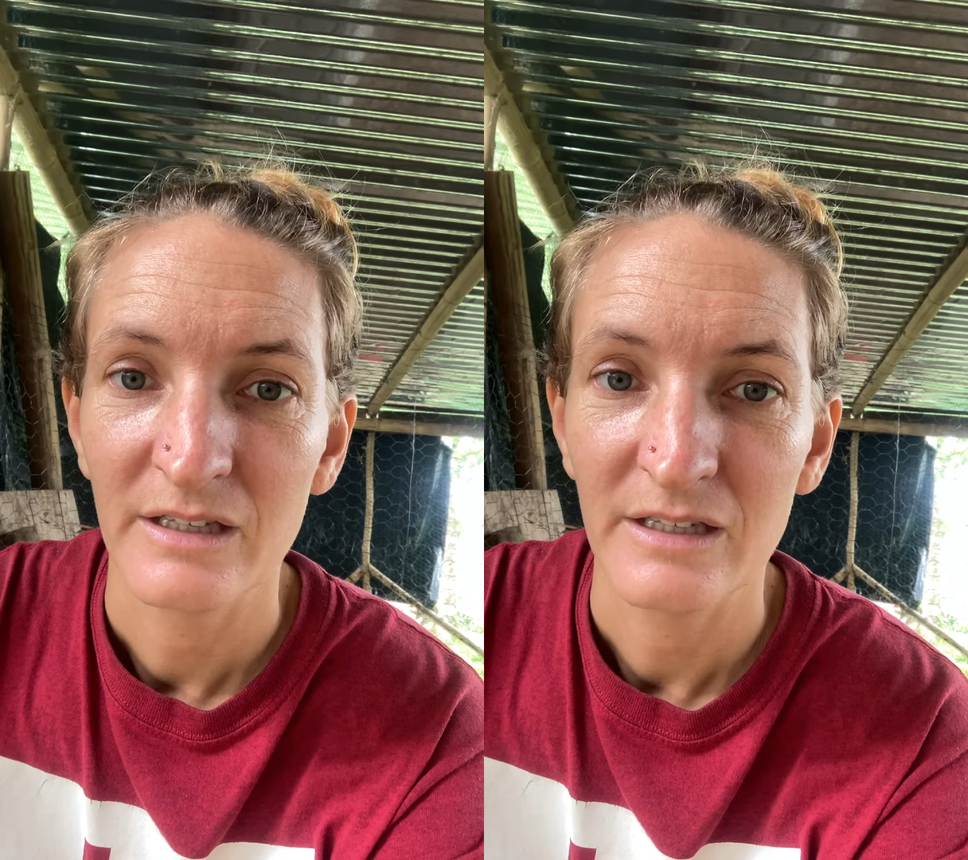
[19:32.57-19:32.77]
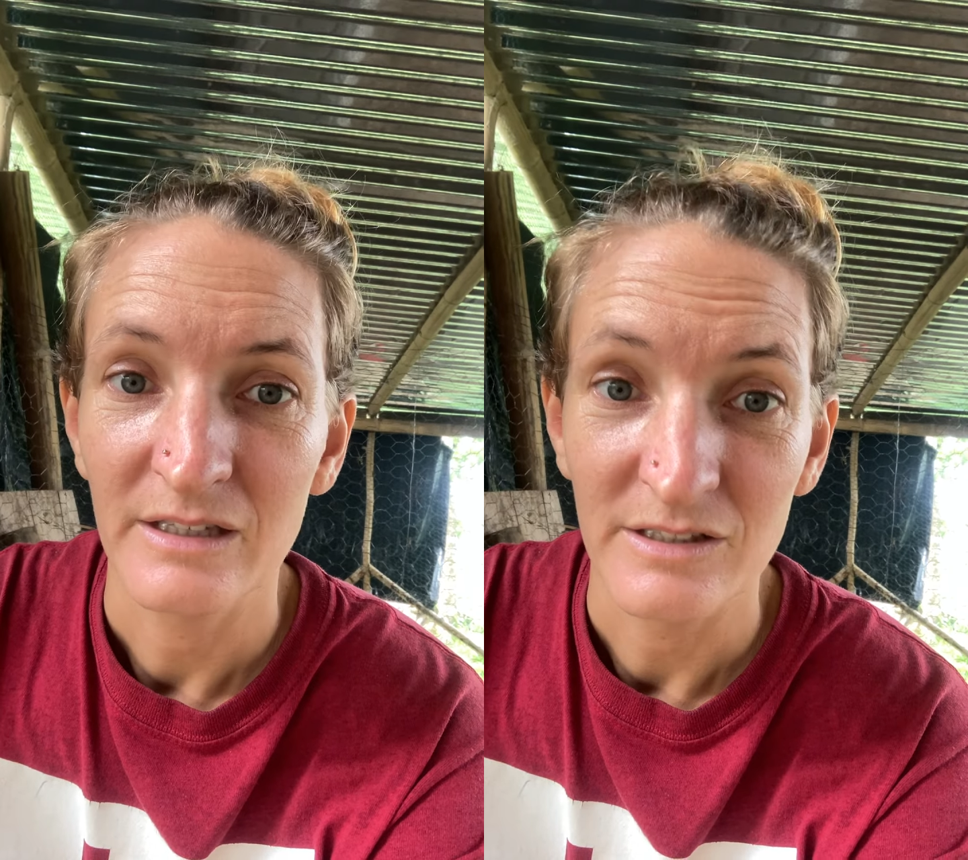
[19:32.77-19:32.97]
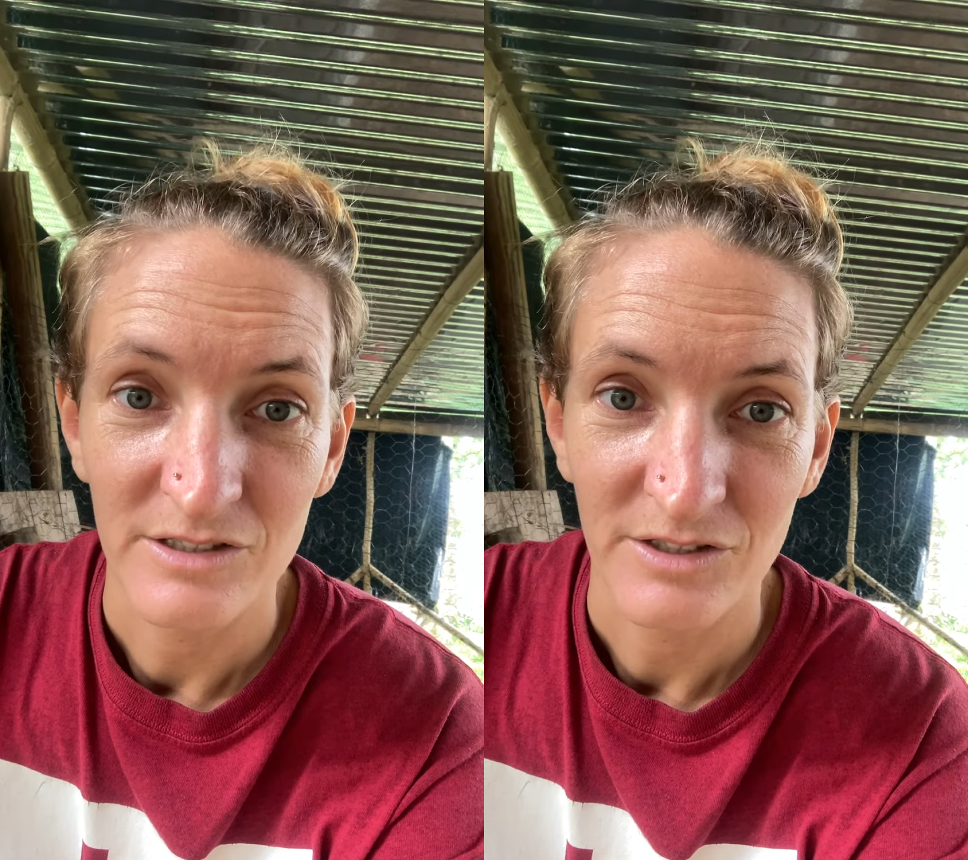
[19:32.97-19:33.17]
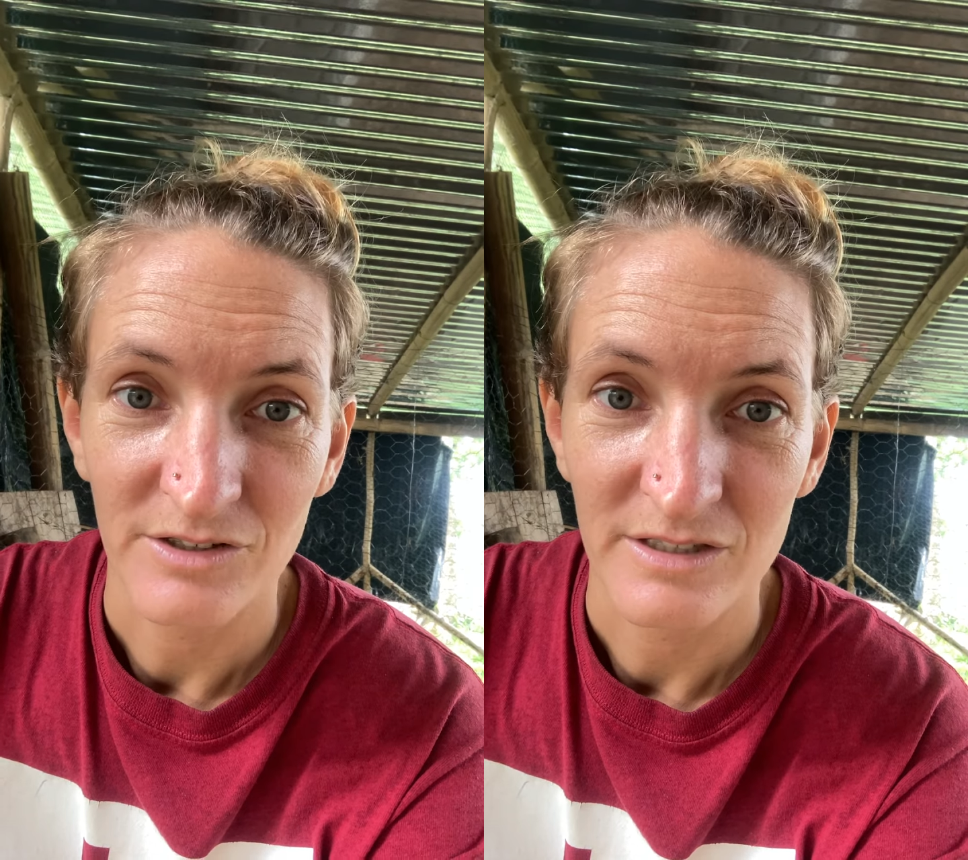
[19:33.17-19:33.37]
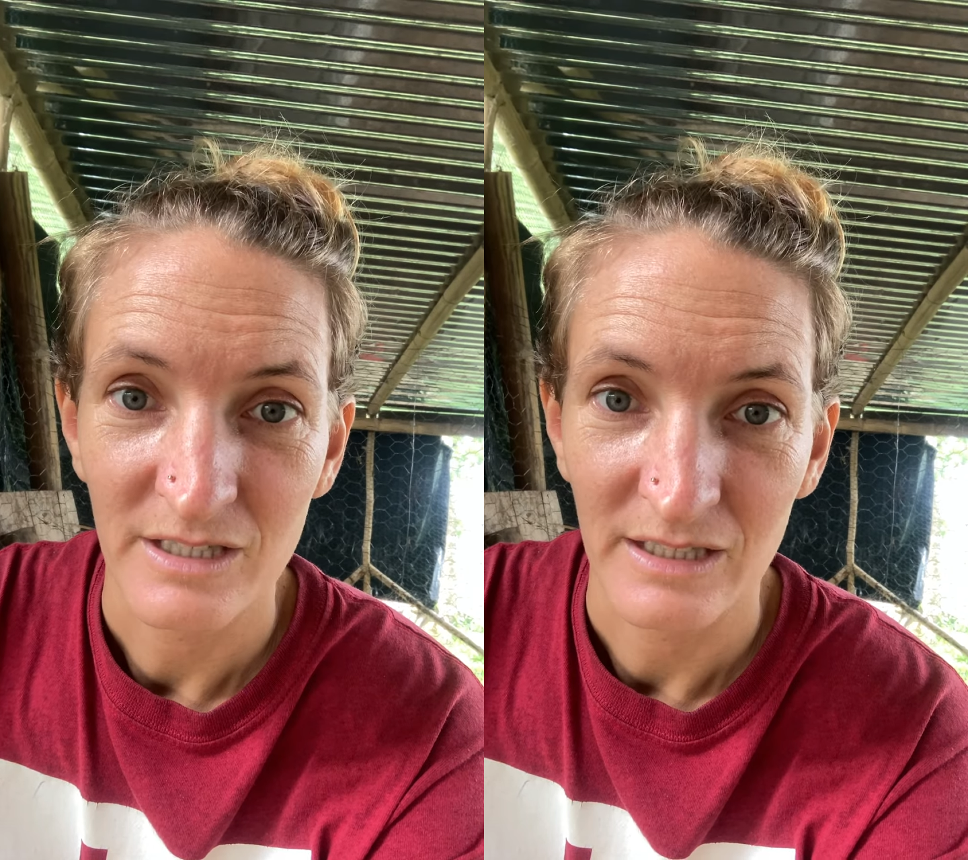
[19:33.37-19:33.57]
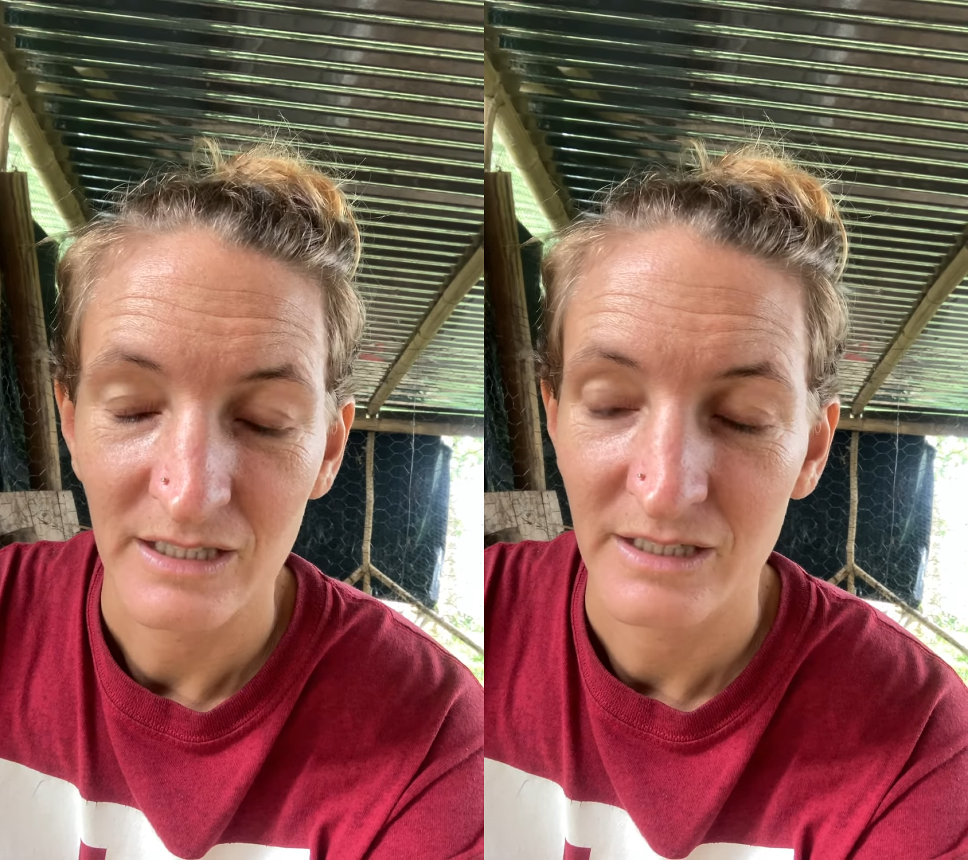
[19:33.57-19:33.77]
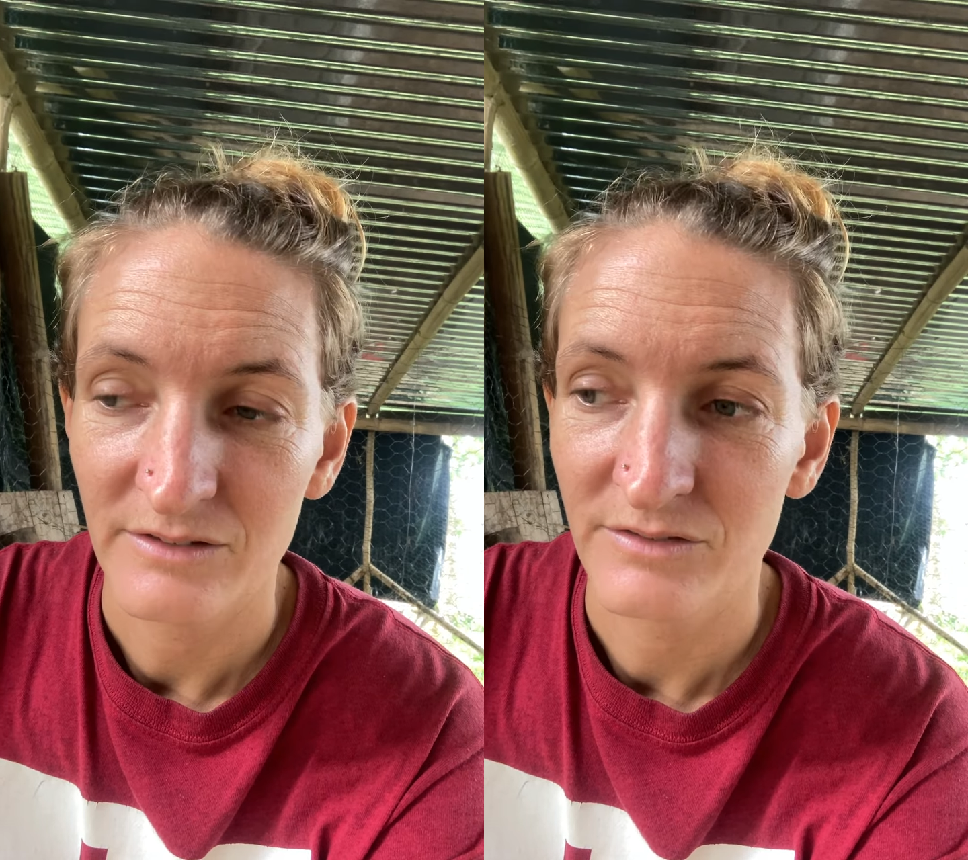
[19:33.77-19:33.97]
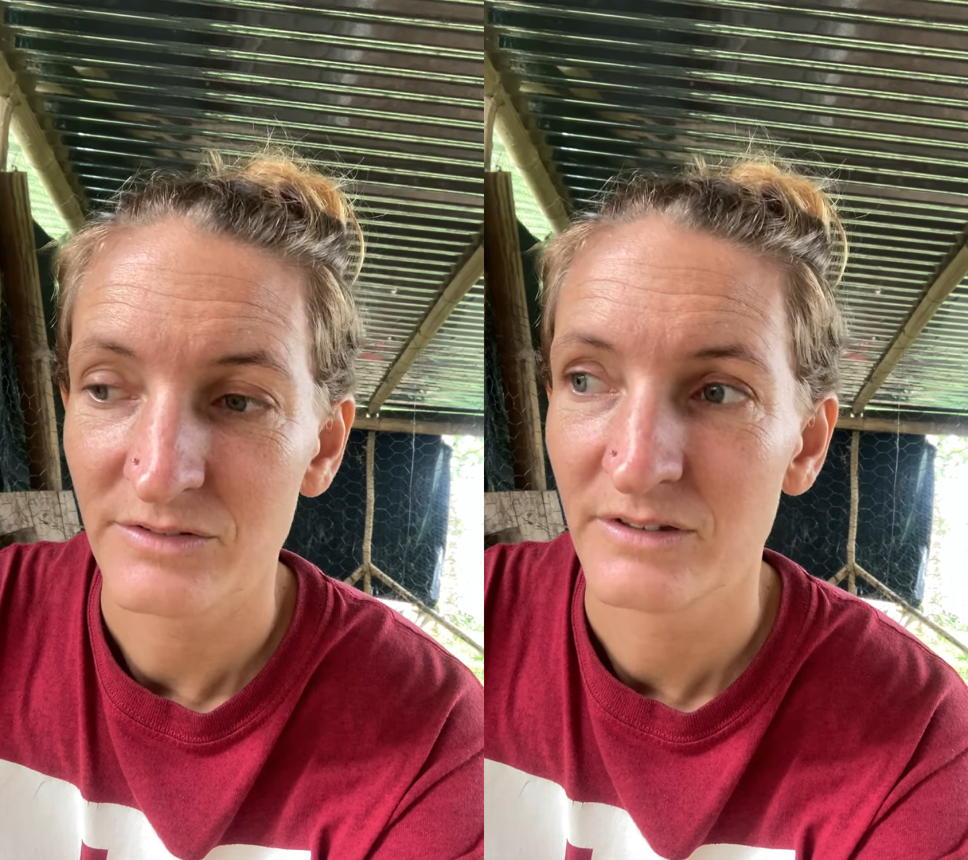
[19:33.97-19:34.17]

easier to live,